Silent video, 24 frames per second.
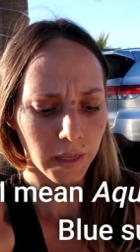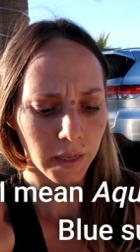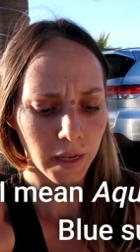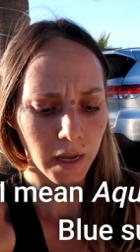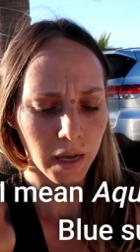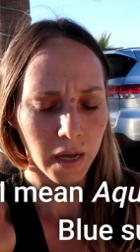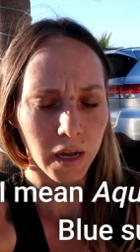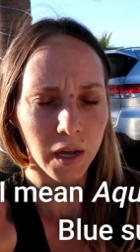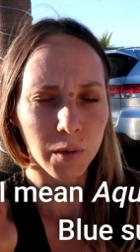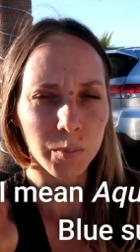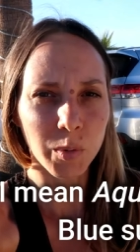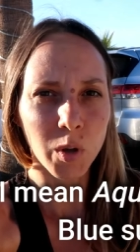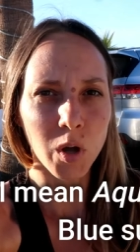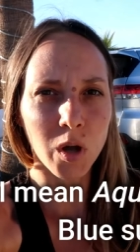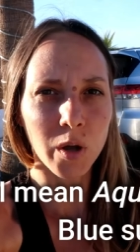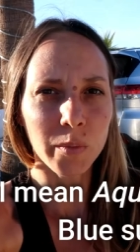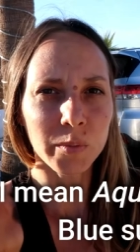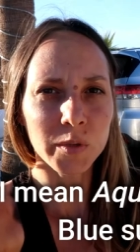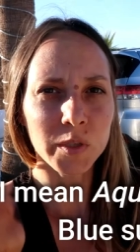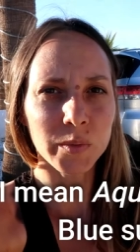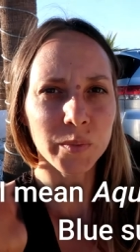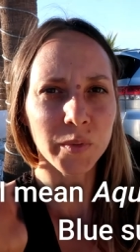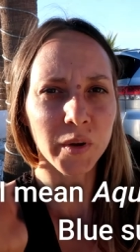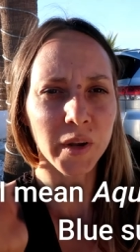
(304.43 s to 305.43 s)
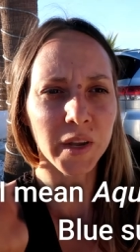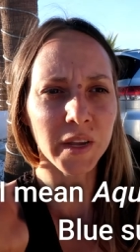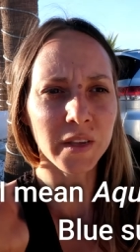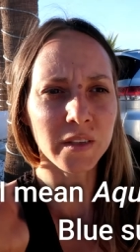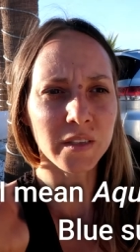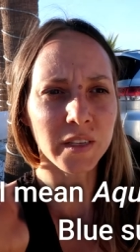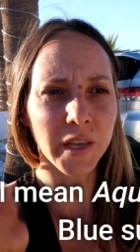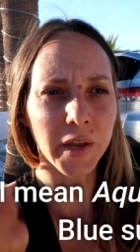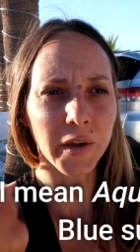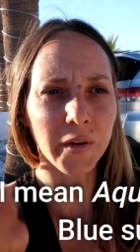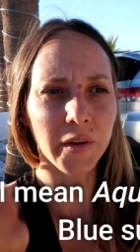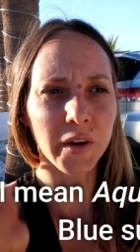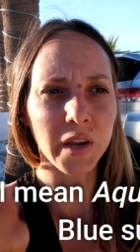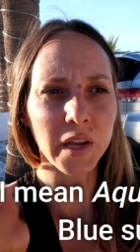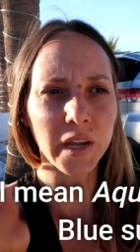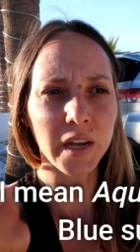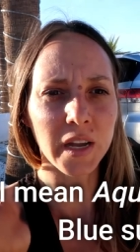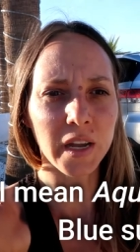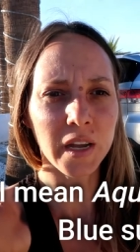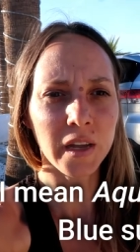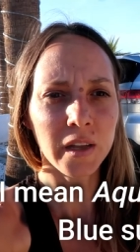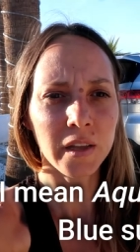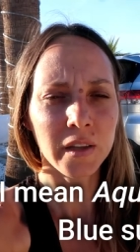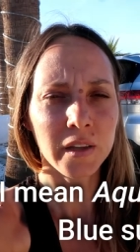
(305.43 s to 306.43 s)
uh, Palm Springs
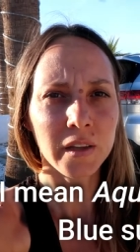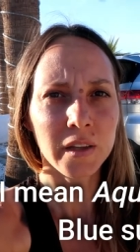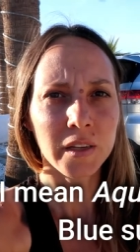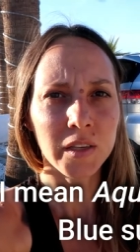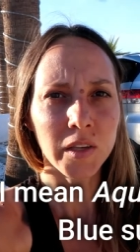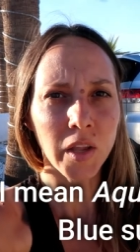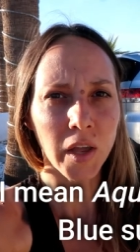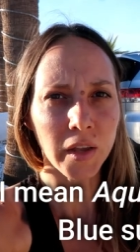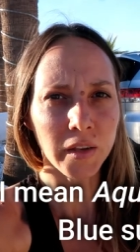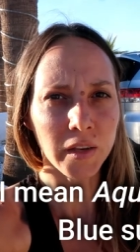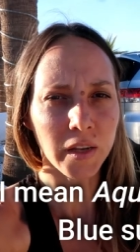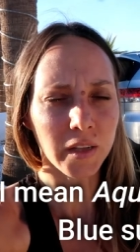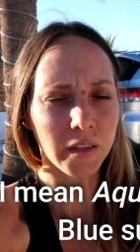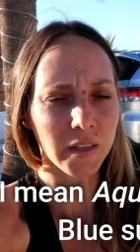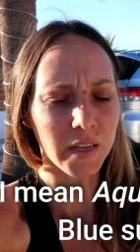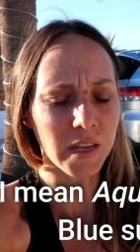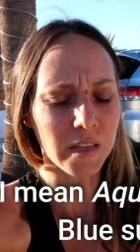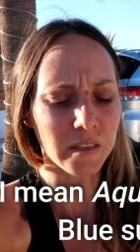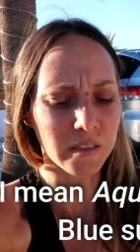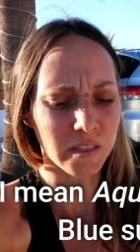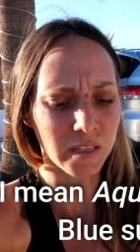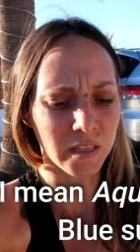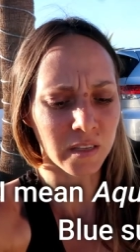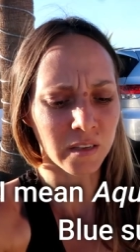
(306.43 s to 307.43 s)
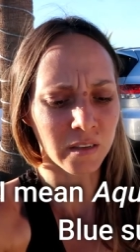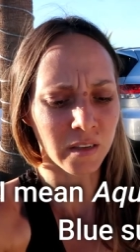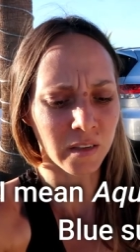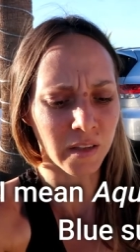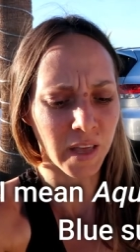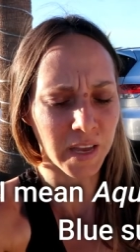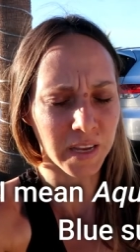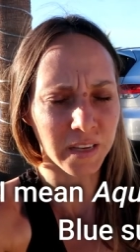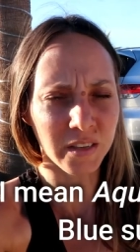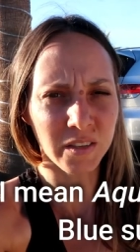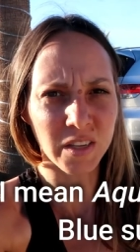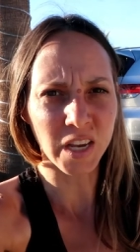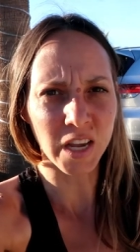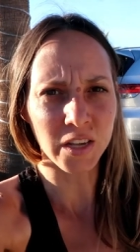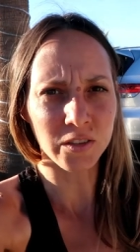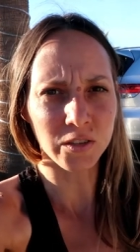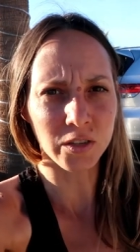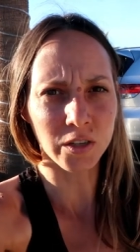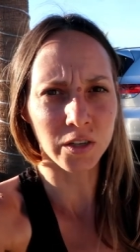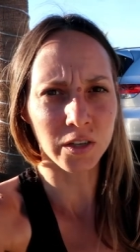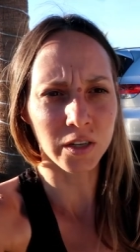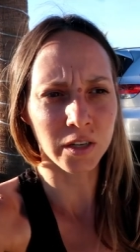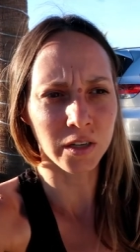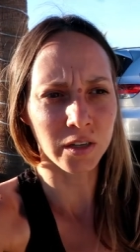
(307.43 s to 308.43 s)
area. Technically it's in like
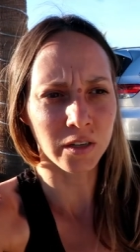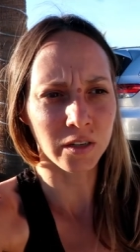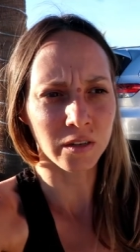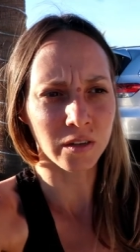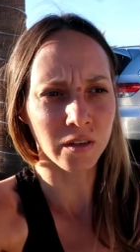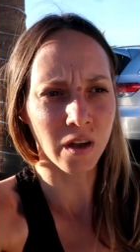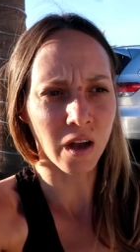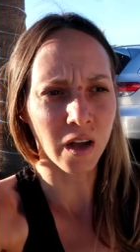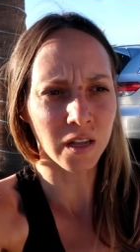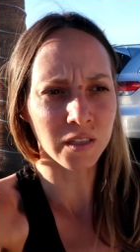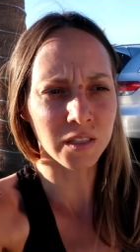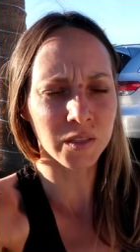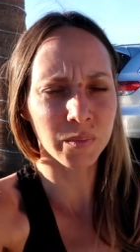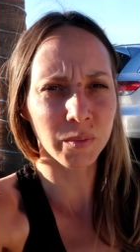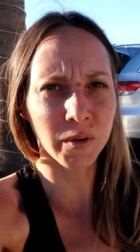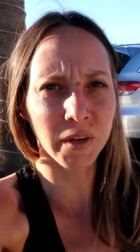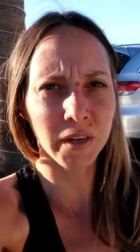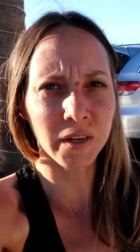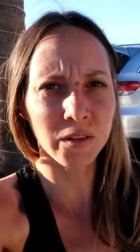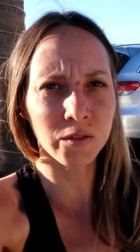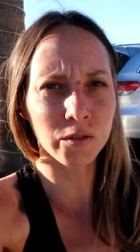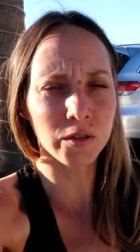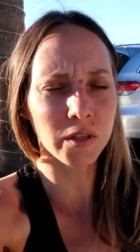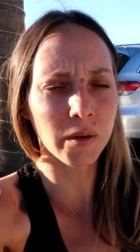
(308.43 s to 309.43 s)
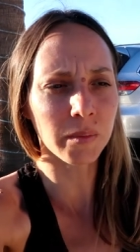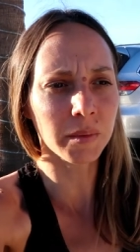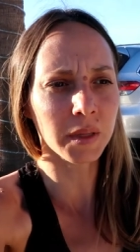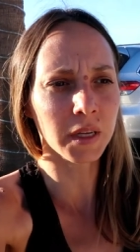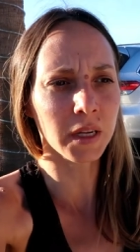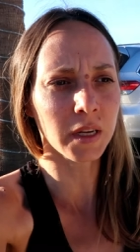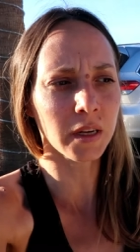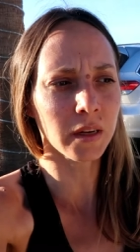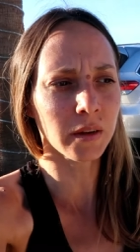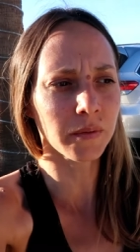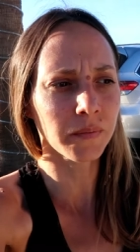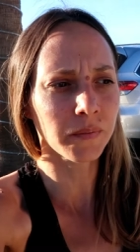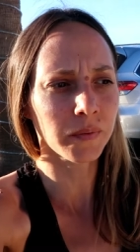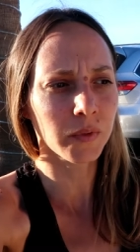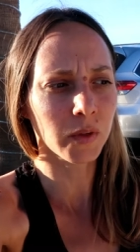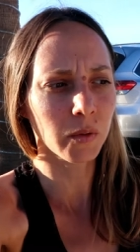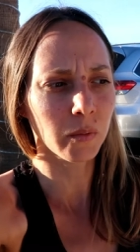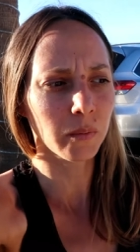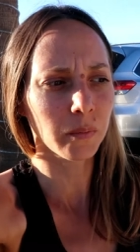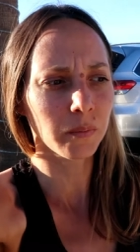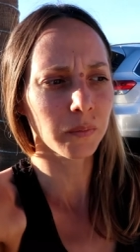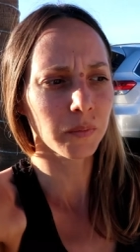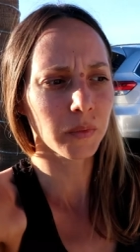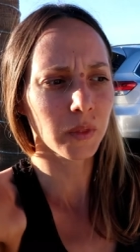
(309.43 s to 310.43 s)
desert hot springs or something.
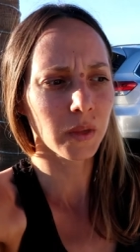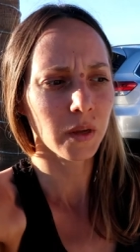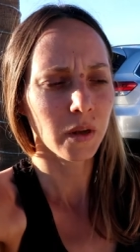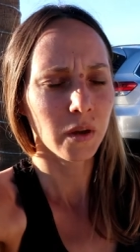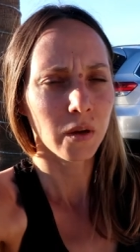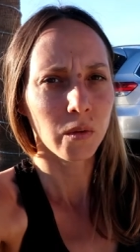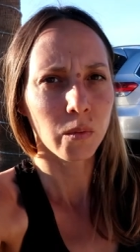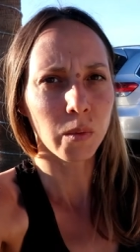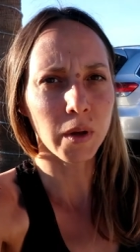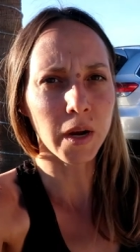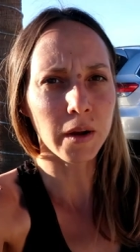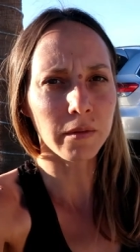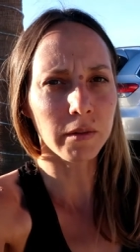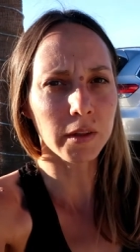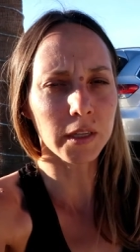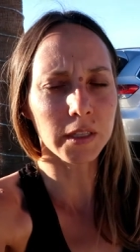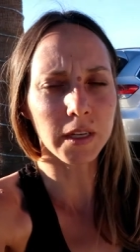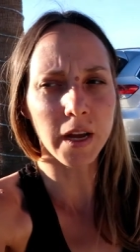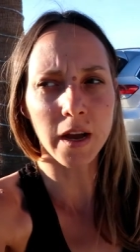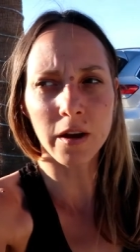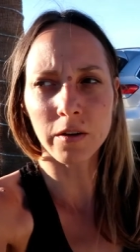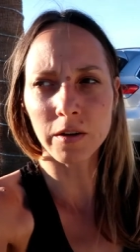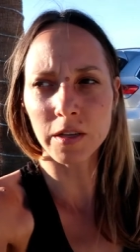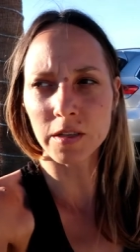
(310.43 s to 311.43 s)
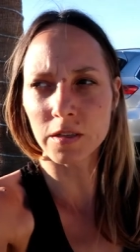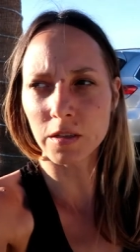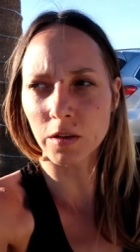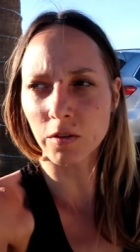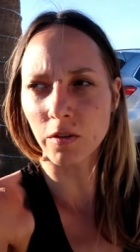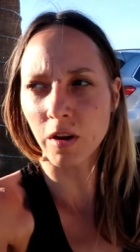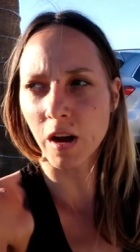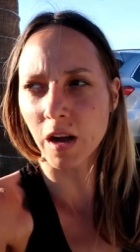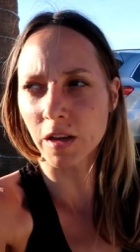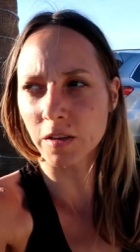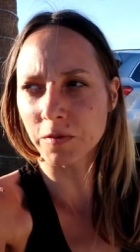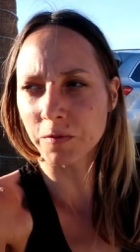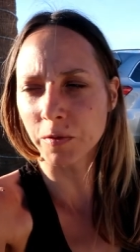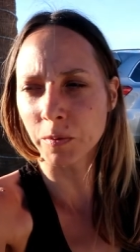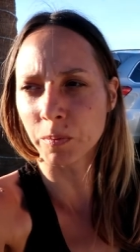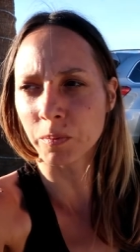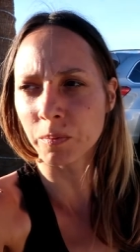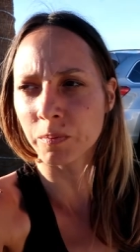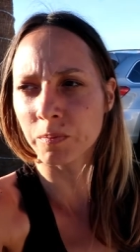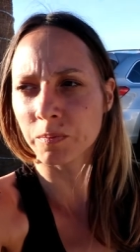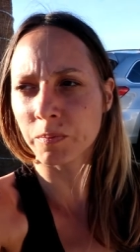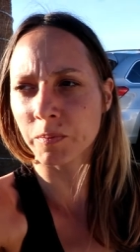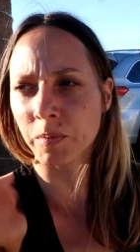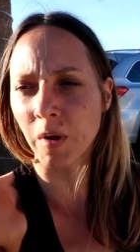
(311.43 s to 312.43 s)
Whatever the town is across from
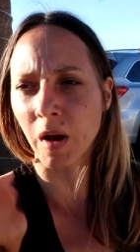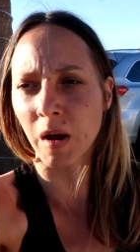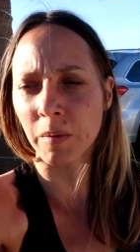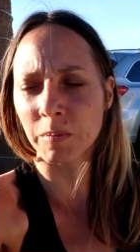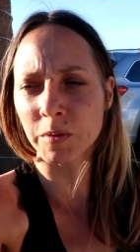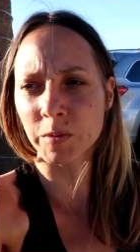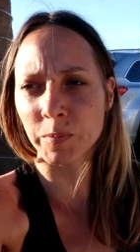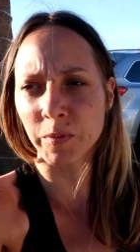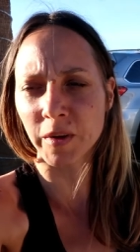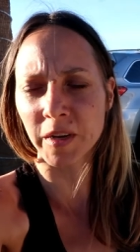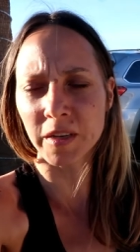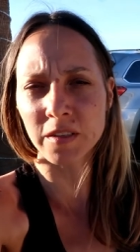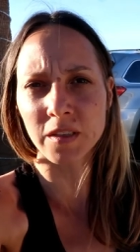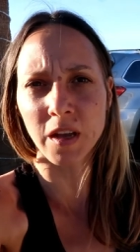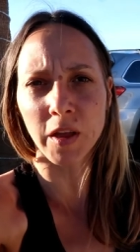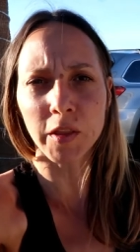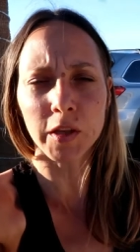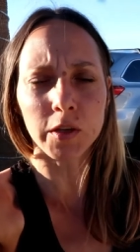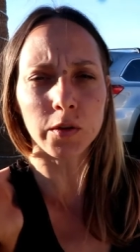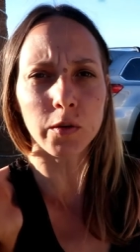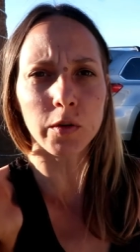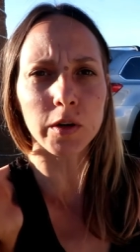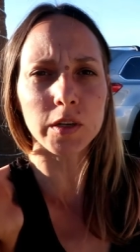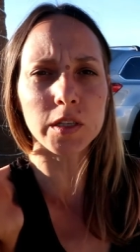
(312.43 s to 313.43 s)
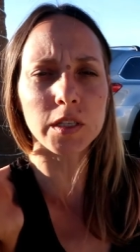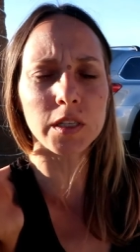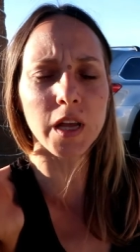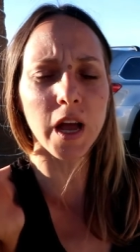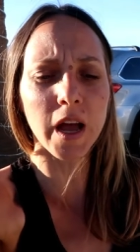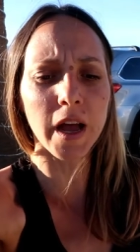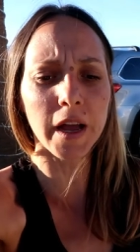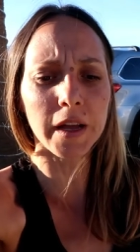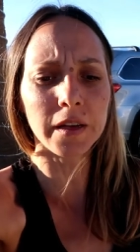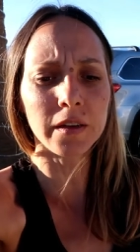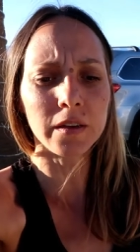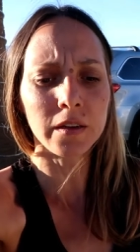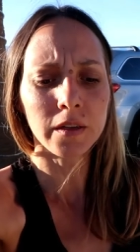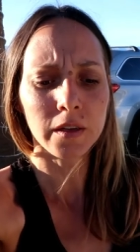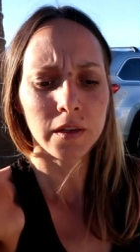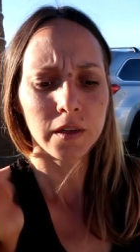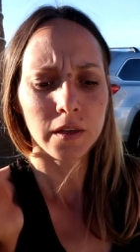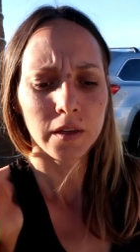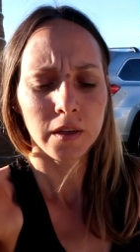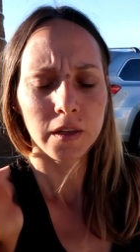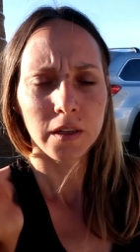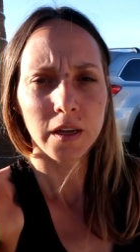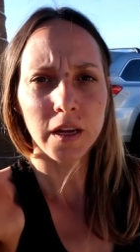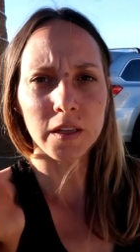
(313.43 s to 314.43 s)
Palm Springs on the north side,
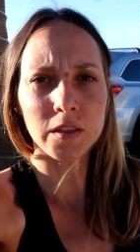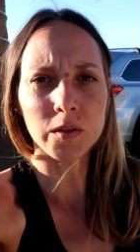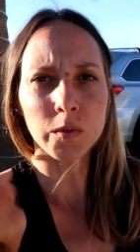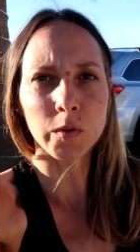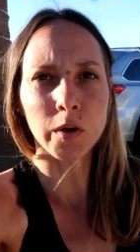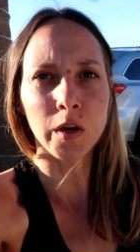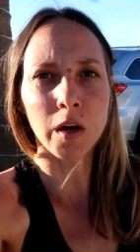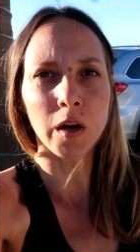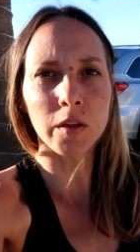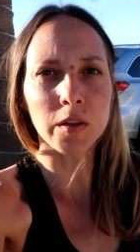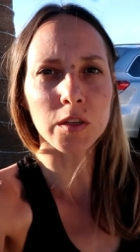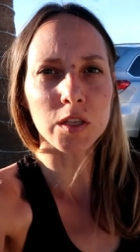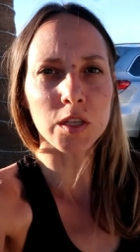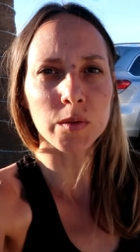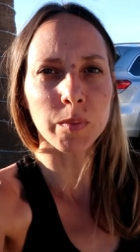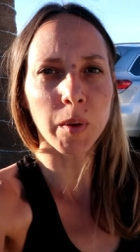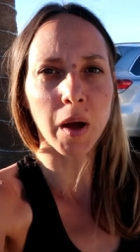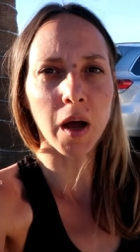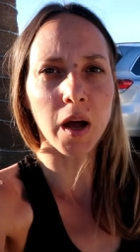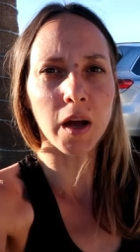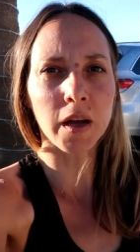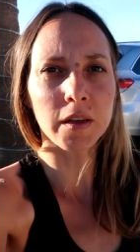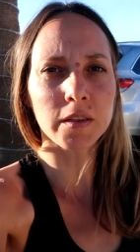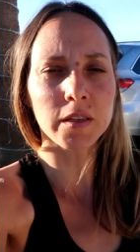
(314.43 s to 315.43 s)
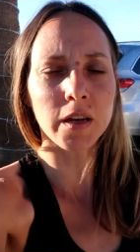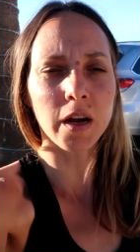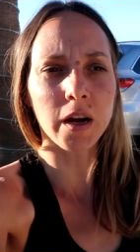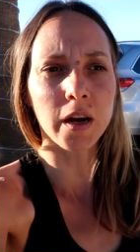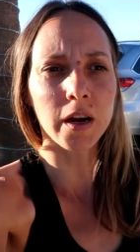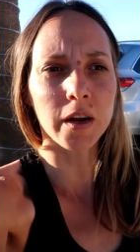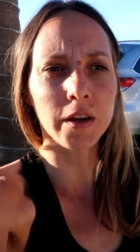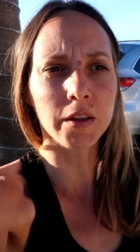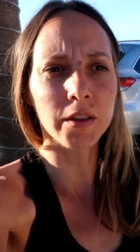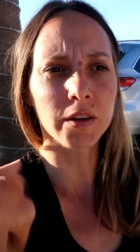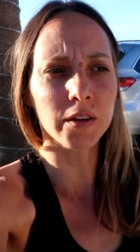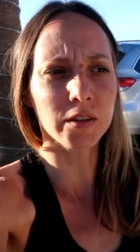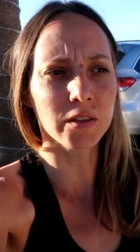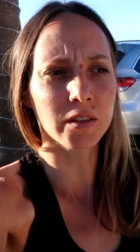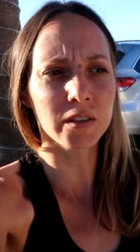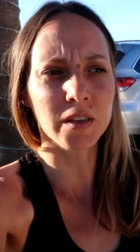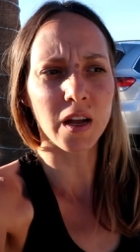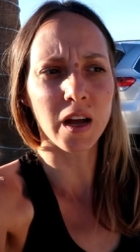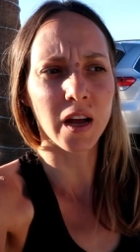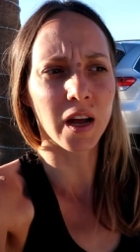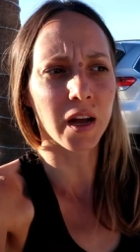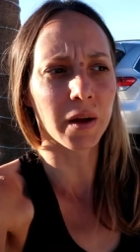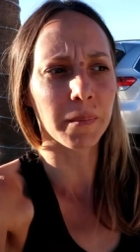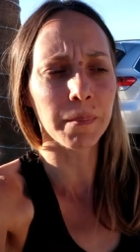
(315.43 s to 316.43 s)
that's where all the spas are. There's
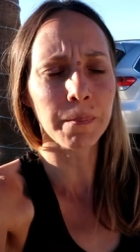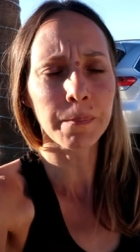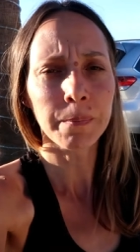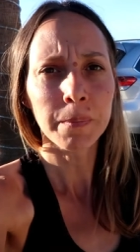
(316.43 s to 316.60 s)
um,